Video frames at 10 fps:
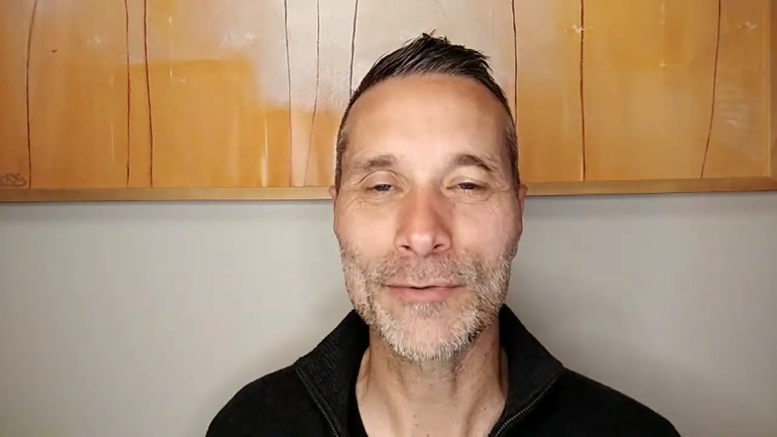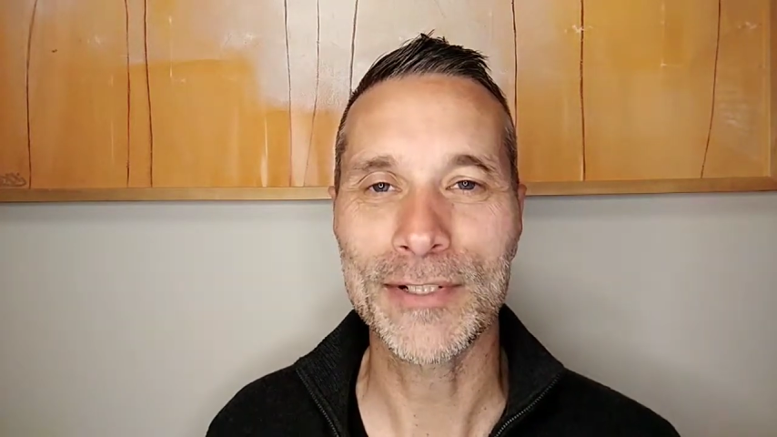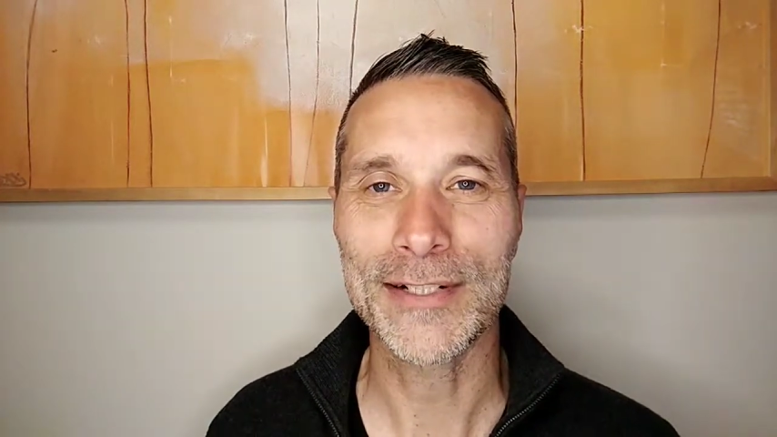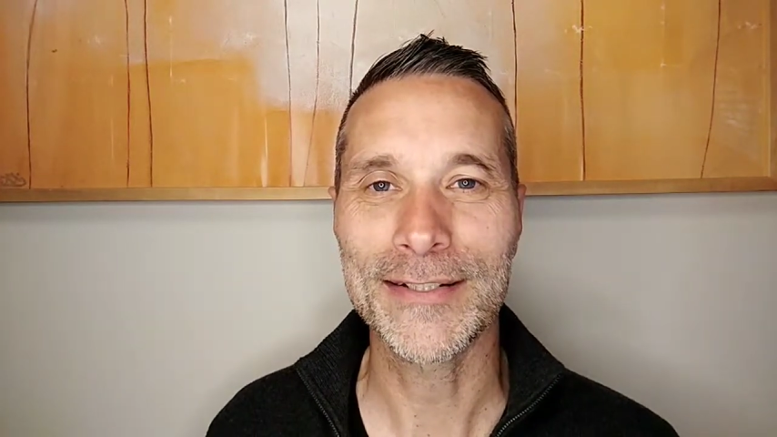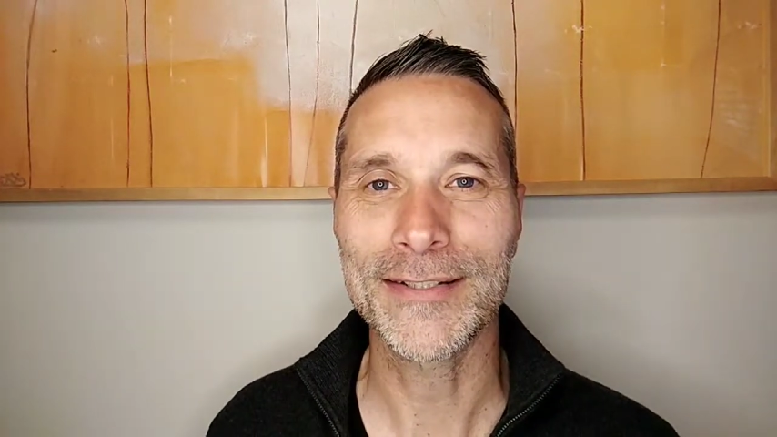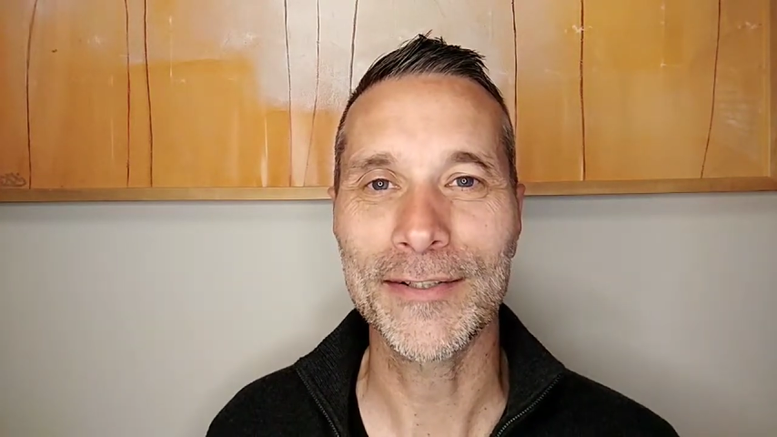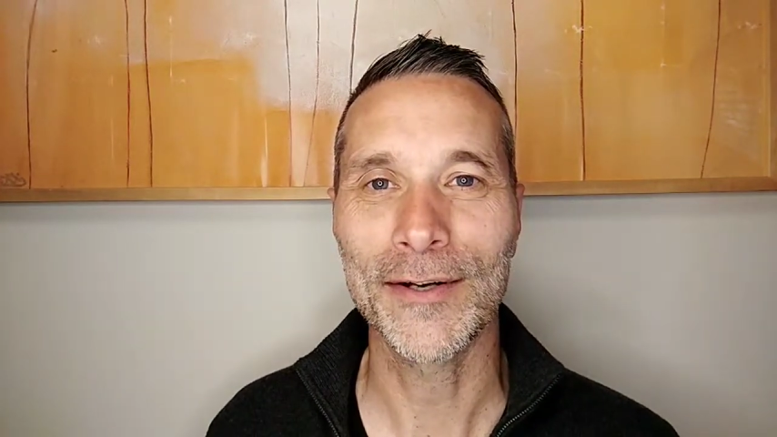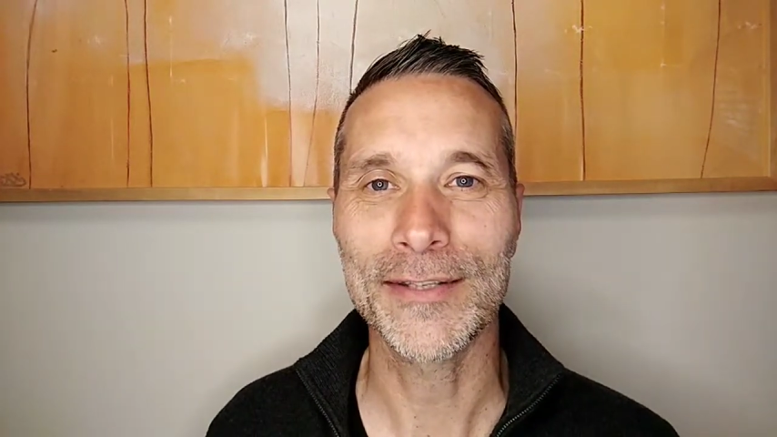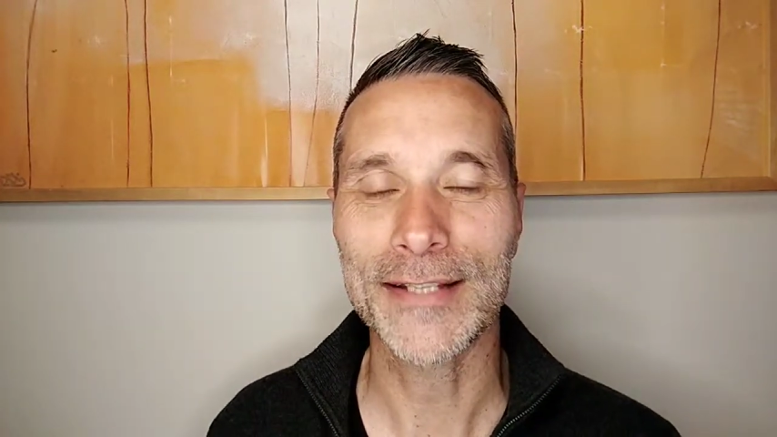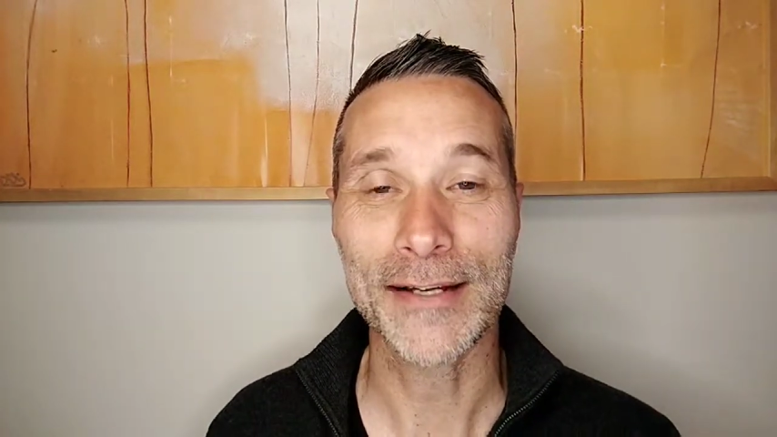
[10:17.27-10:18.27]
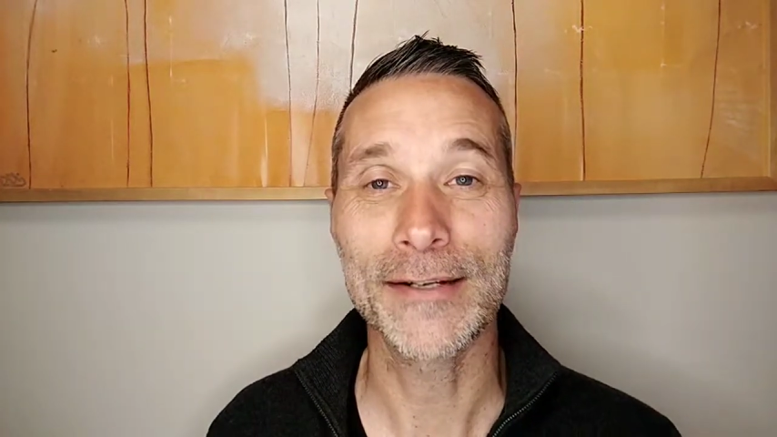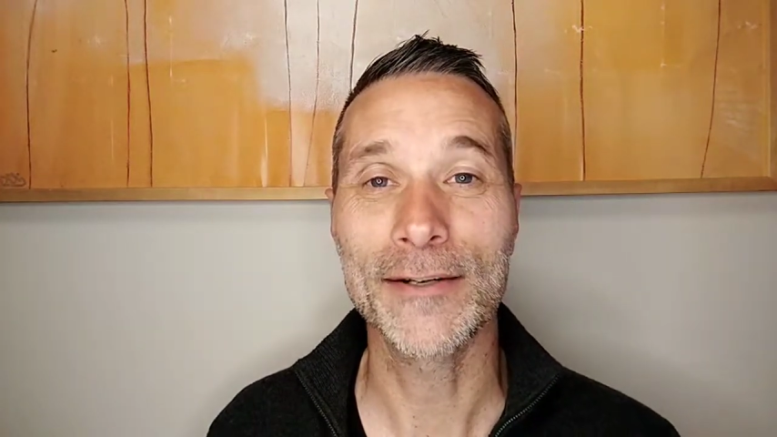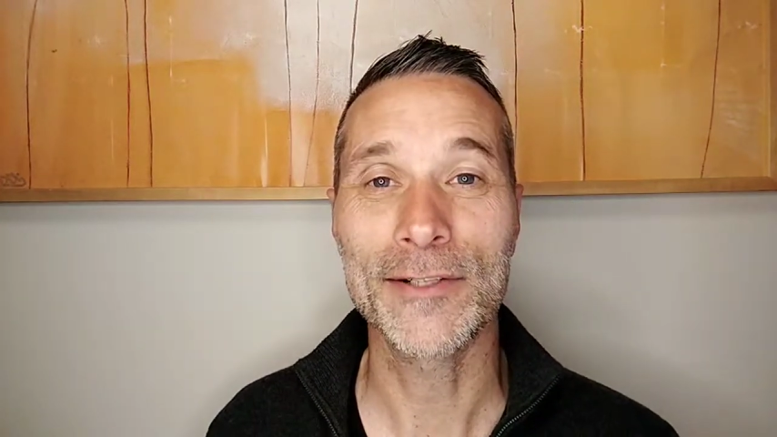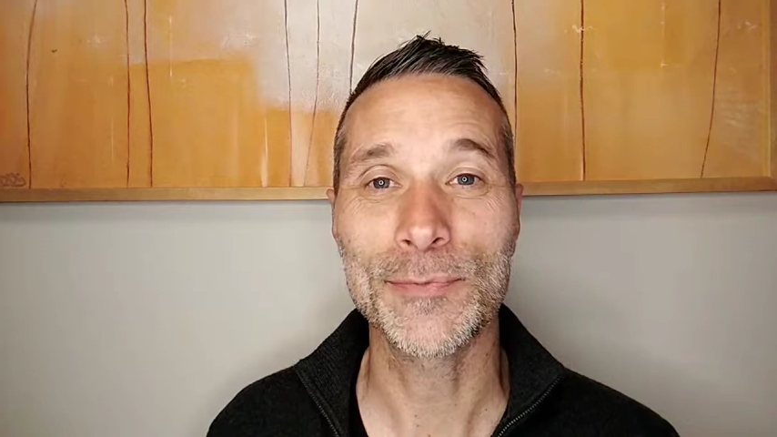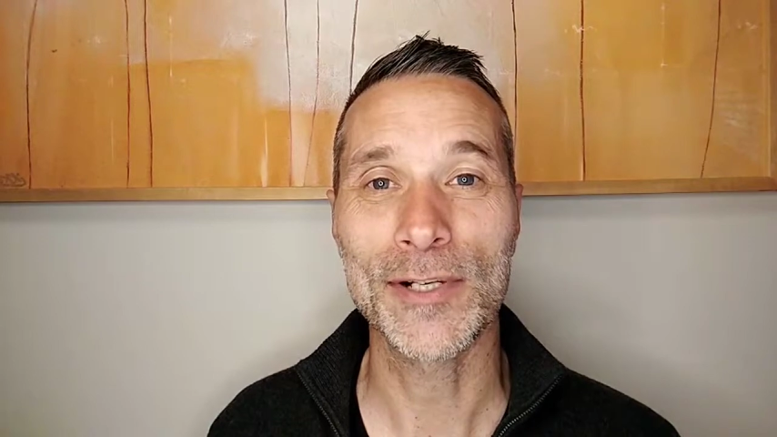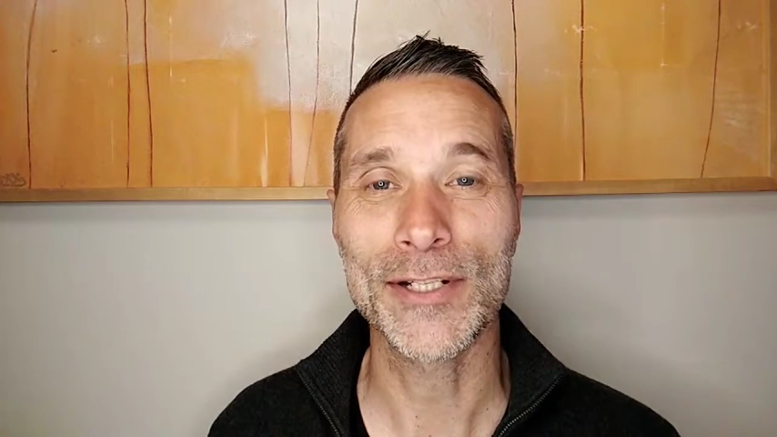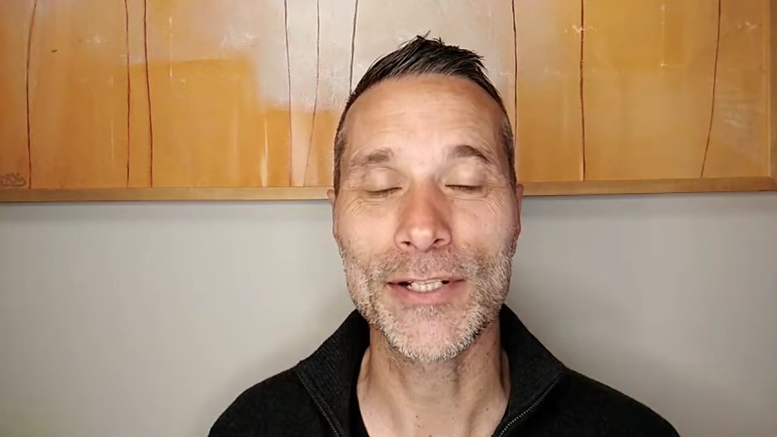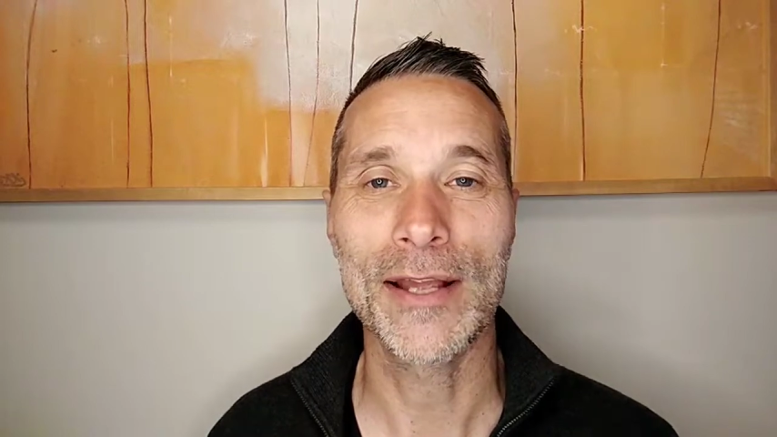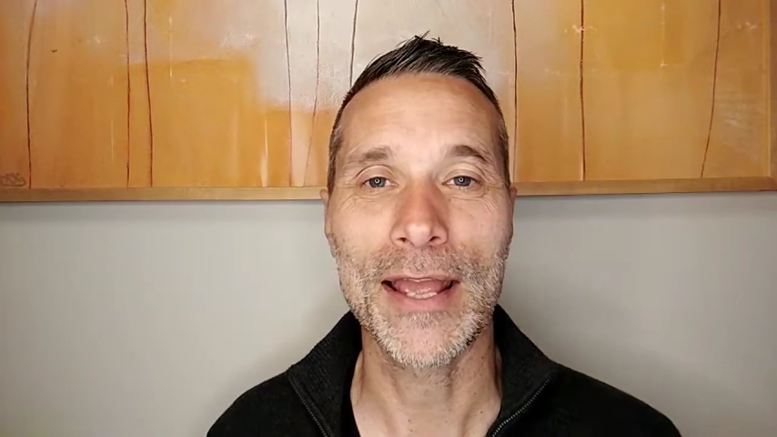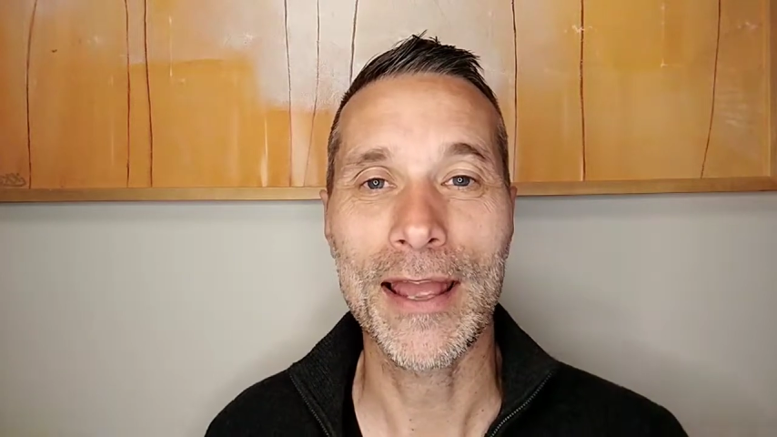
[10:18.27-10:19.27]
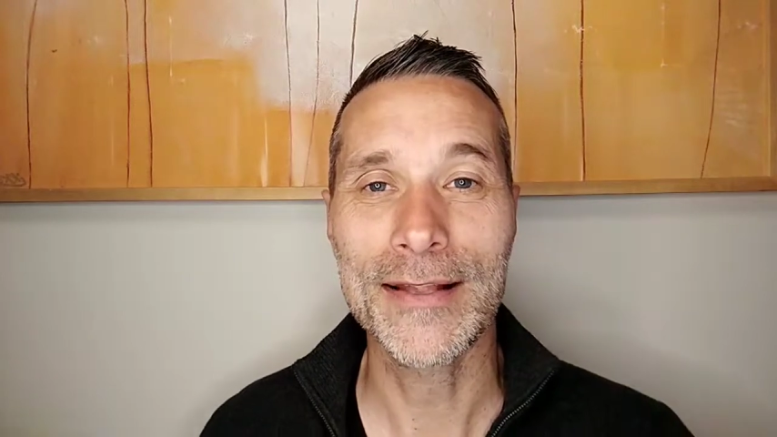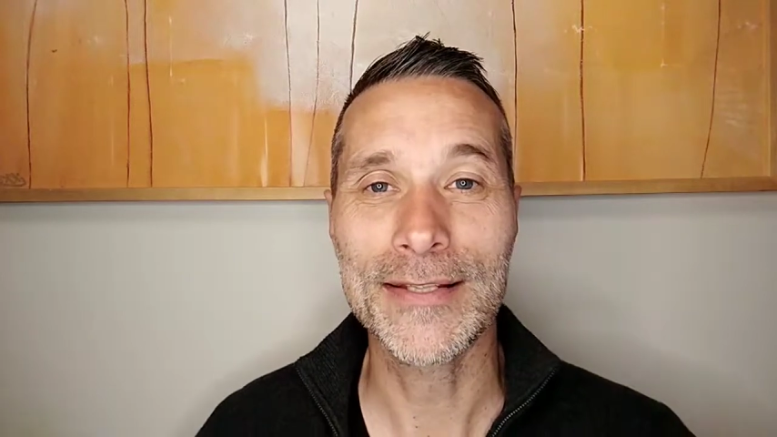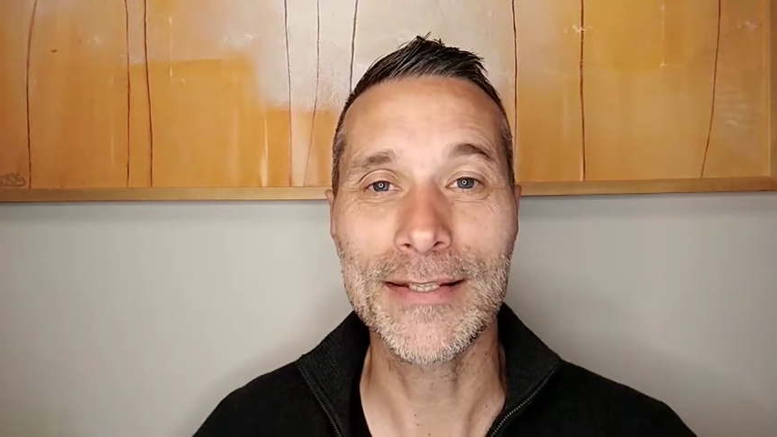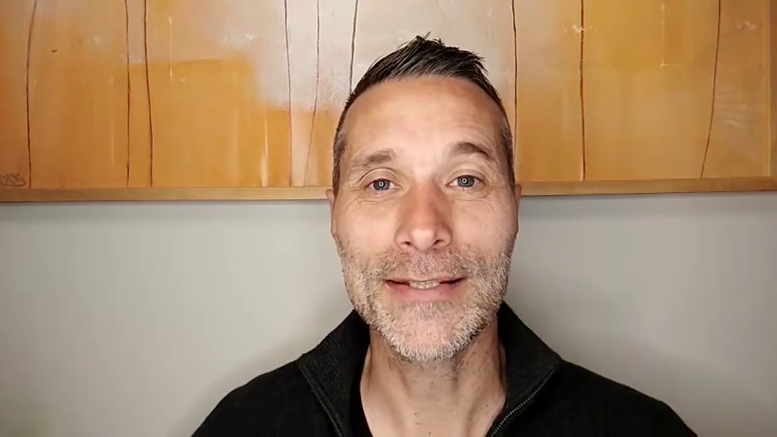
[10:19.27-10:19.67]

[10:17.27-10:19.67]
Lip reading: which is called the Second Narrows Bridge, and